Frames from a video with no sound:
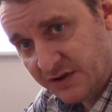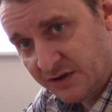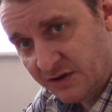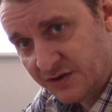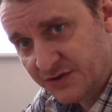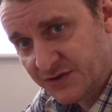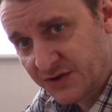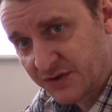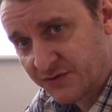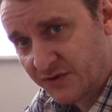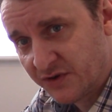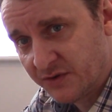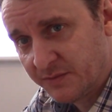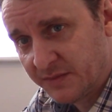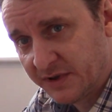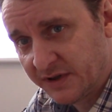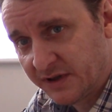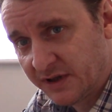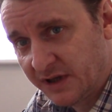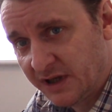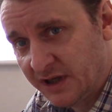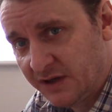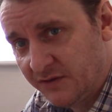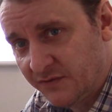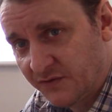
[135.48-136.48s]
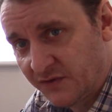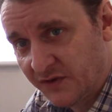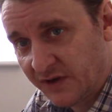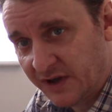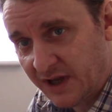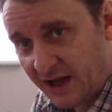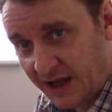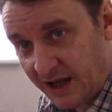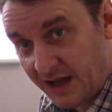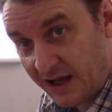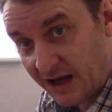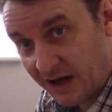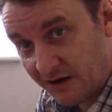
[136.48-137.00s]
and lots of room underneath to
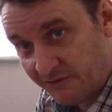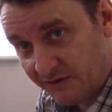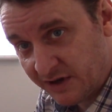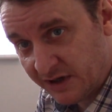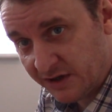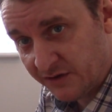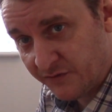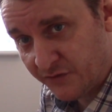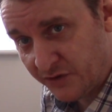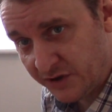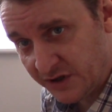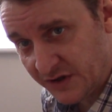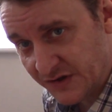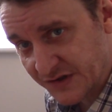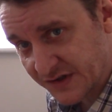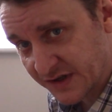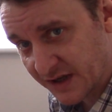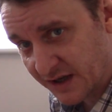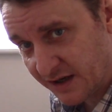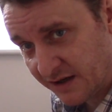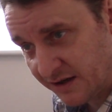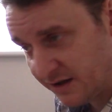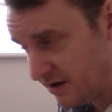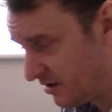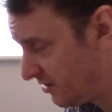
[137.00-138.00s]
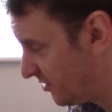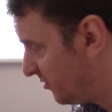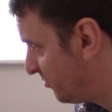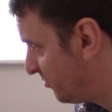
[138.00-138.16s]
get air in if you're using anything at